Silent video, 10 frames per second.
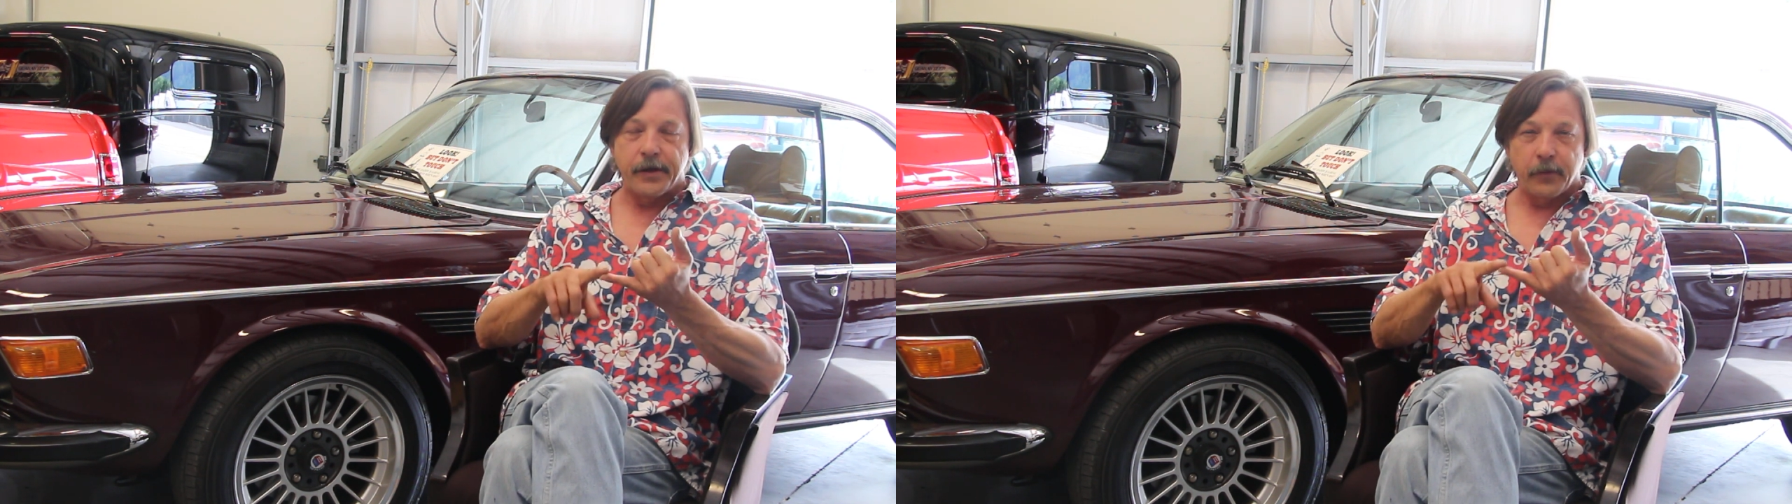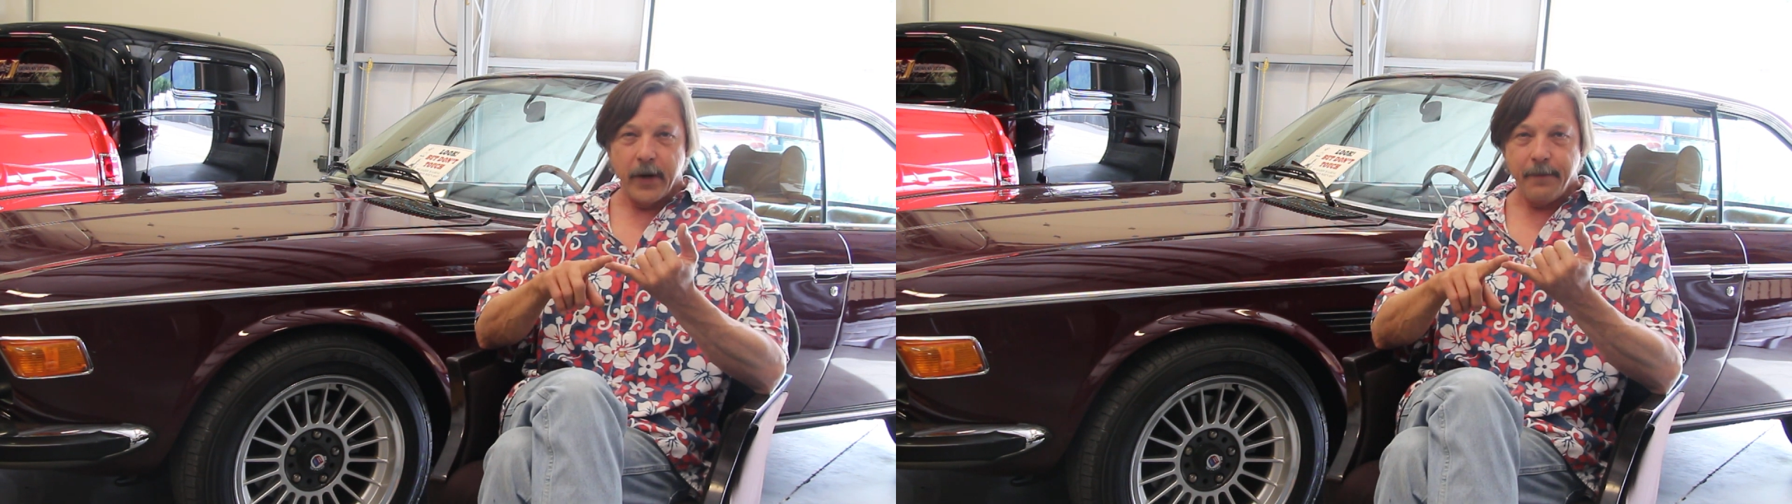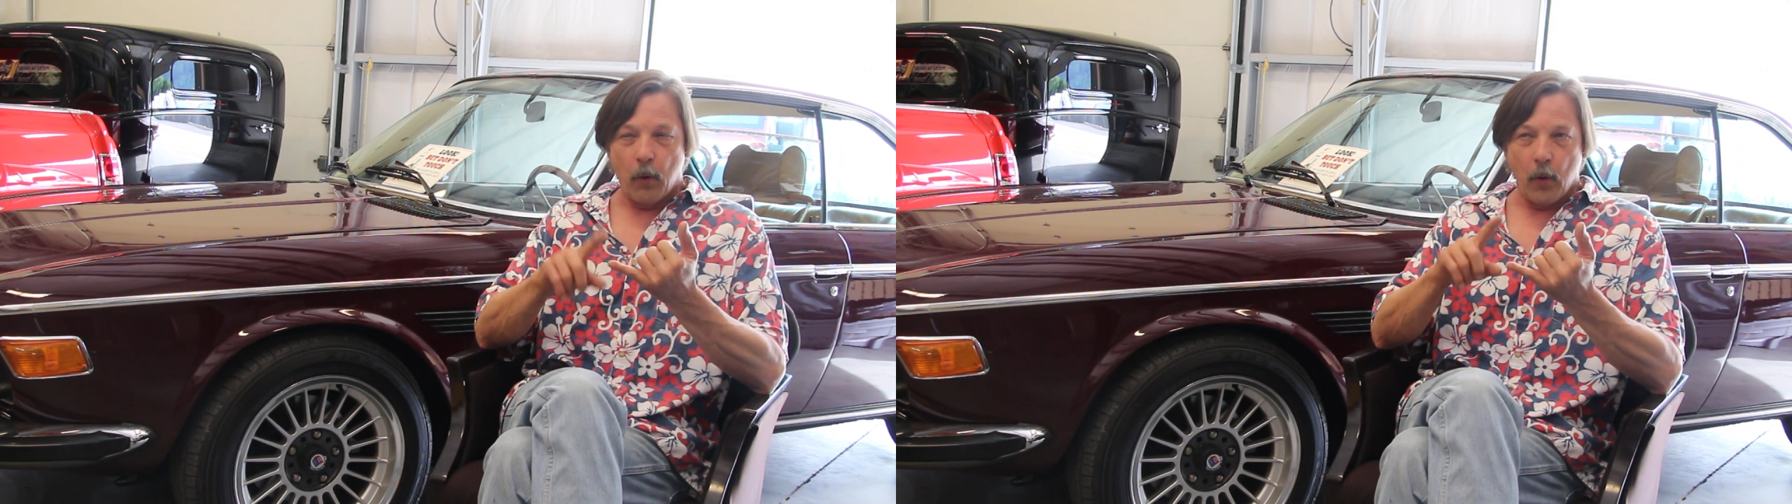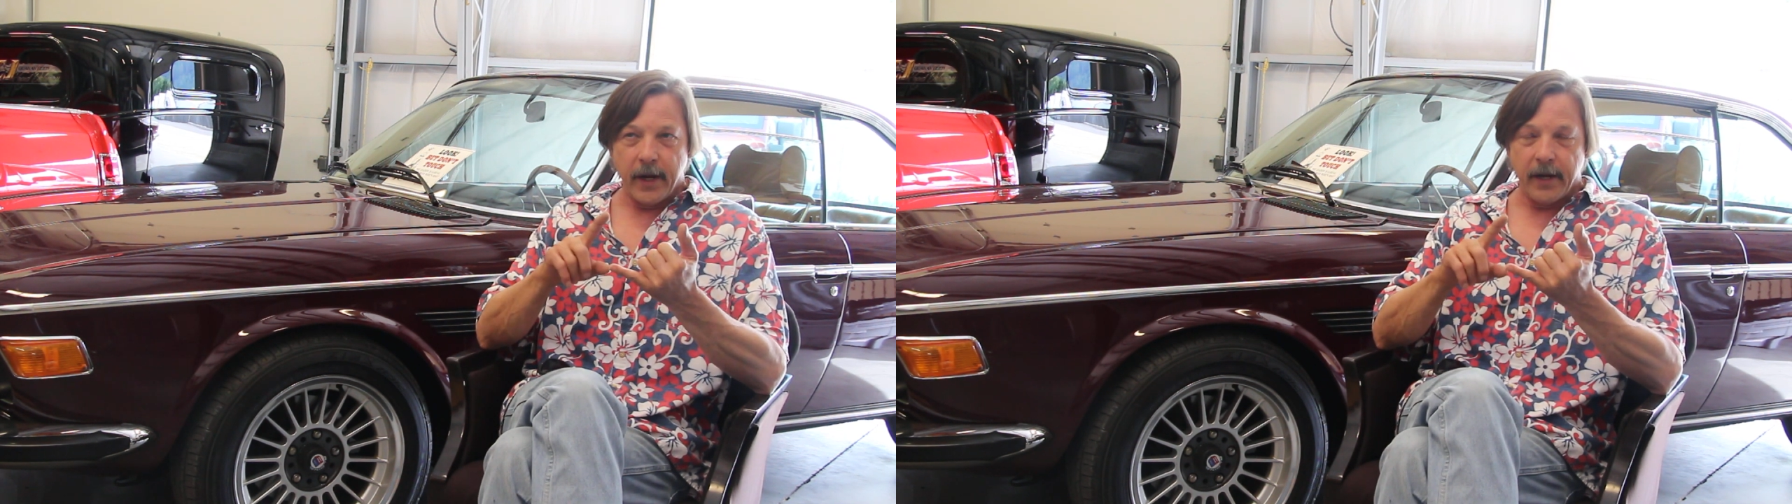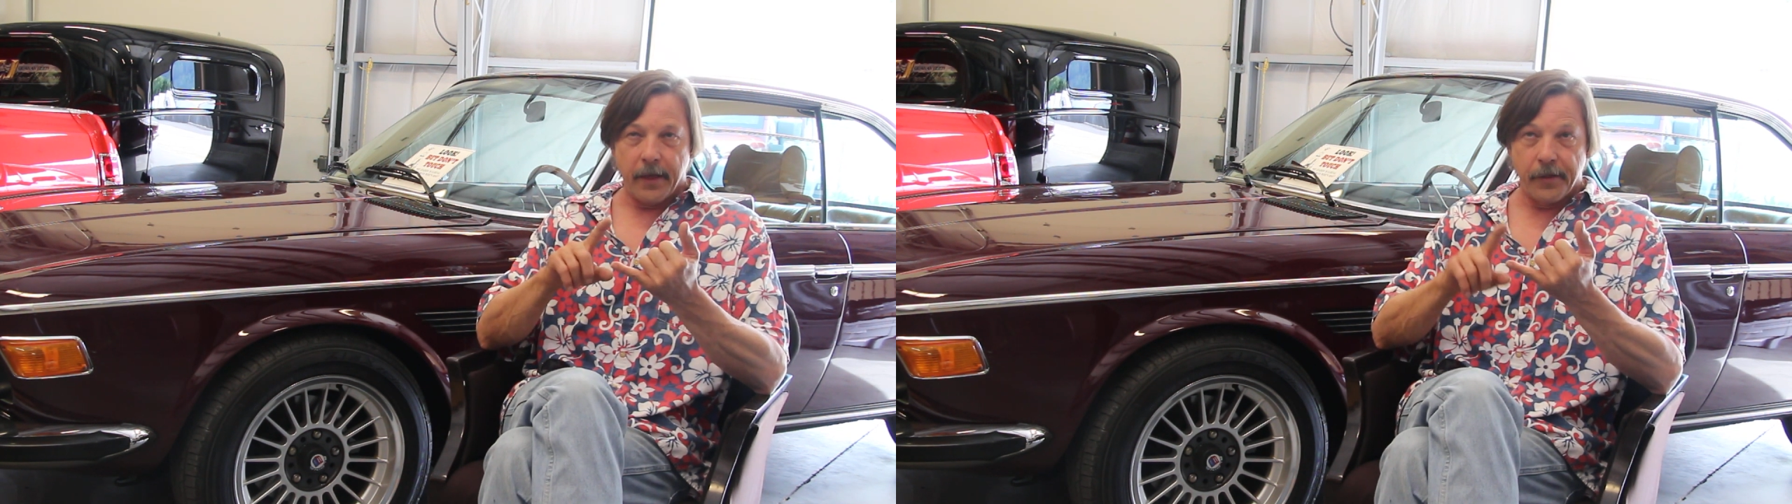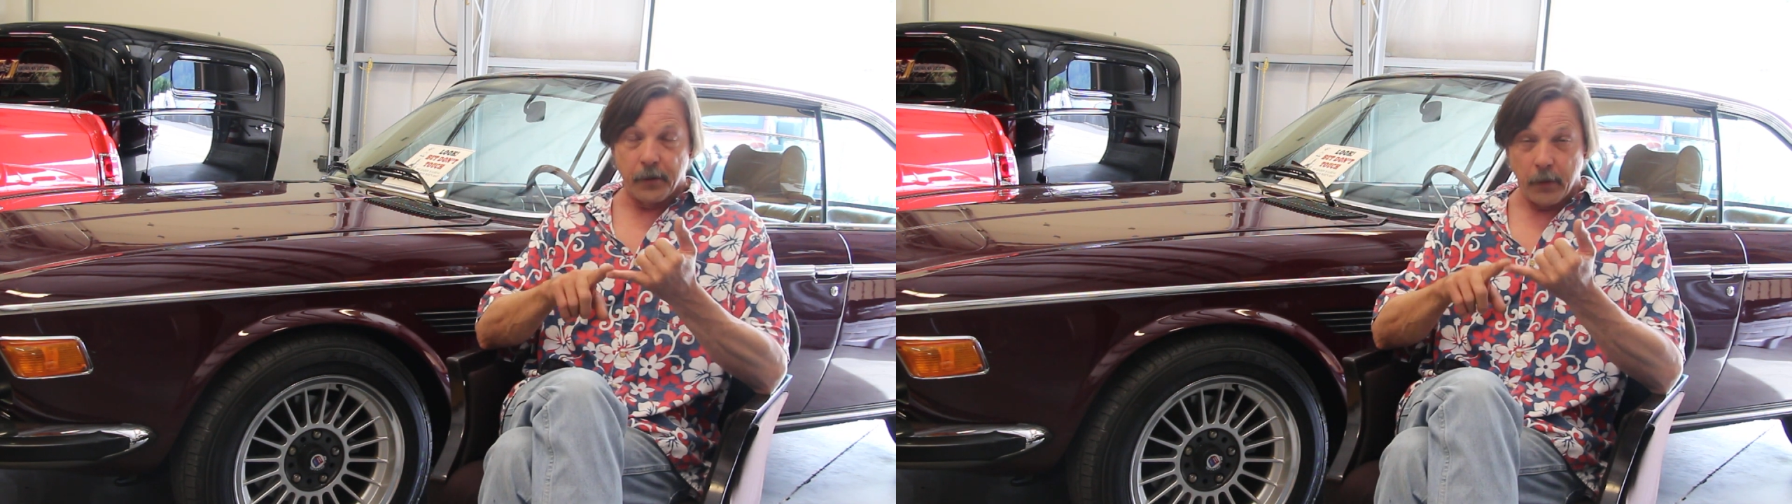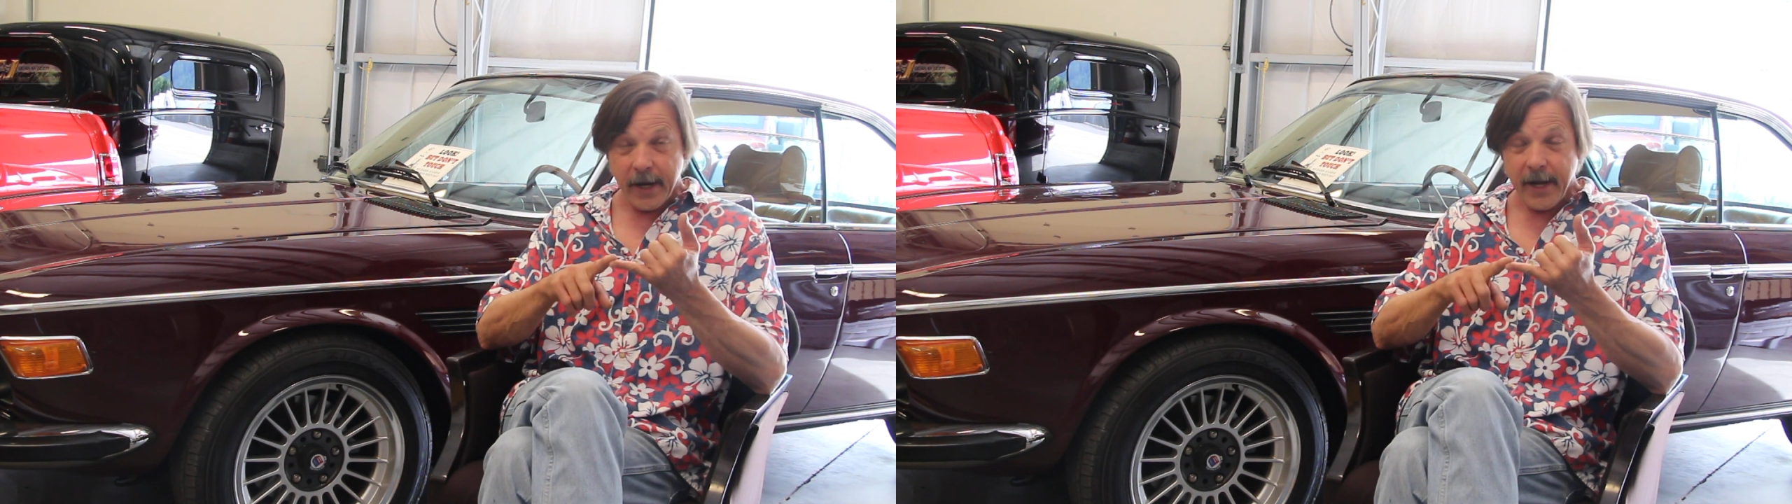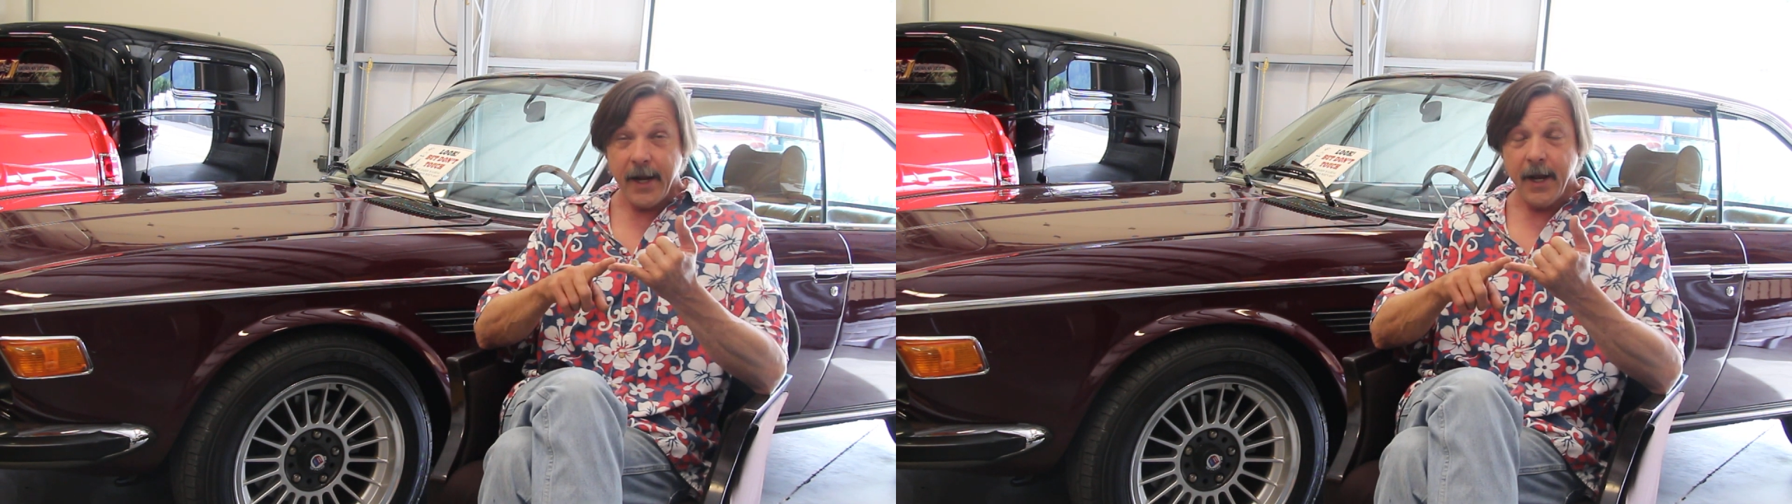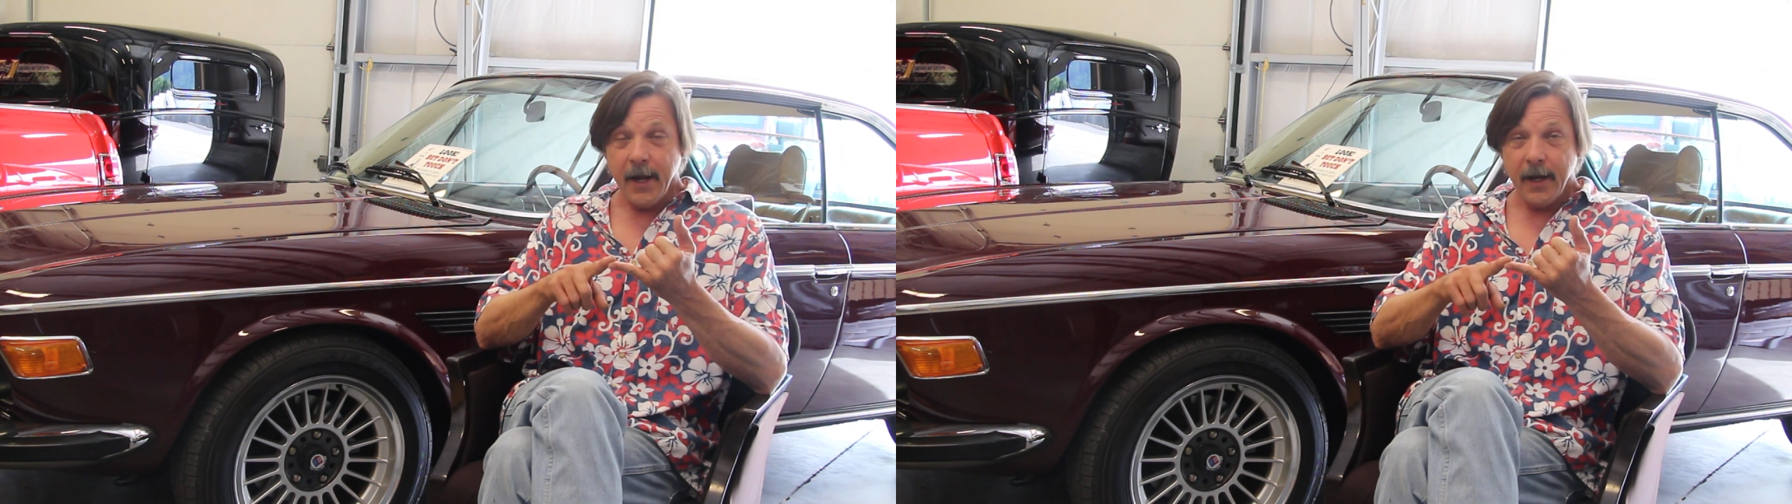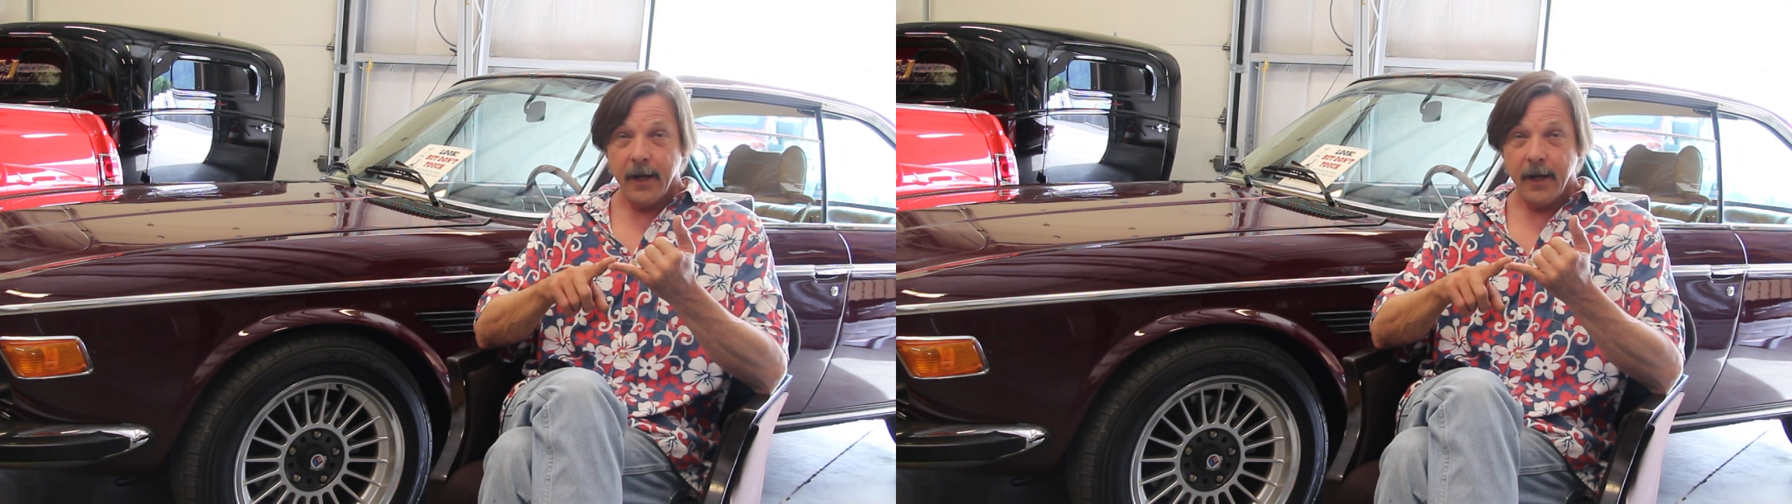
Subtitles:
3.3